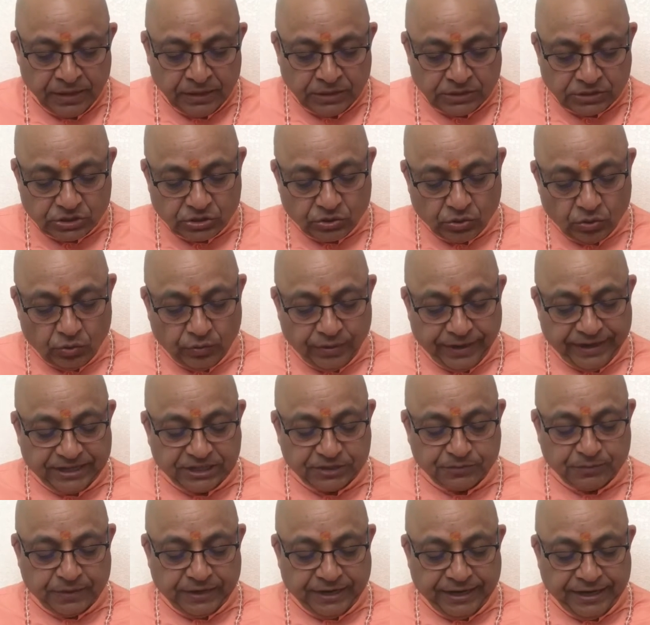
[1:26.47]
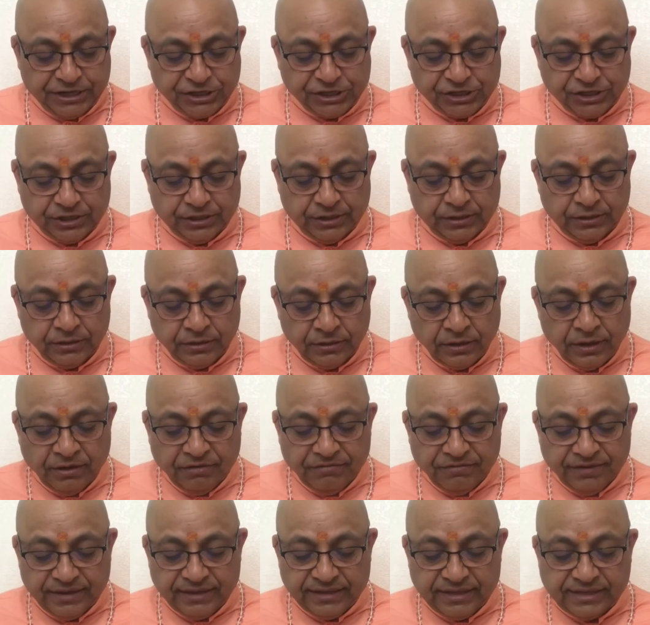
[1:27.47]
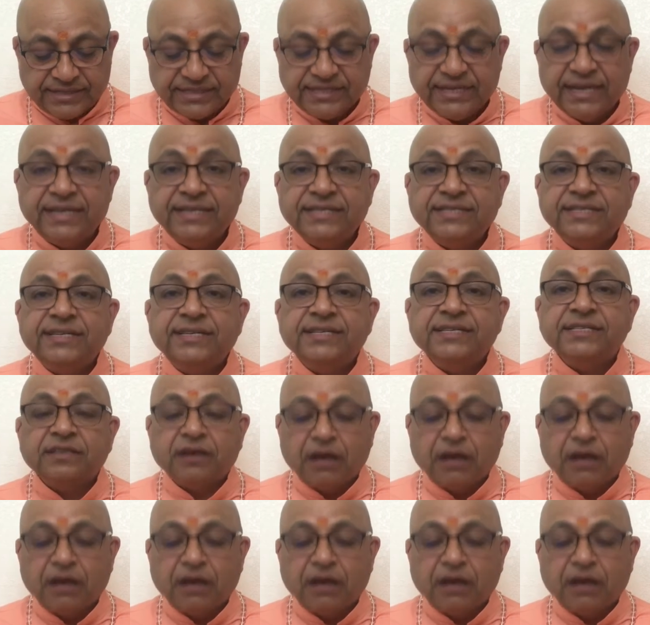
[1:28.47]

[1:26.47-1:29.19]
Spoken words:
So explanation: when the senses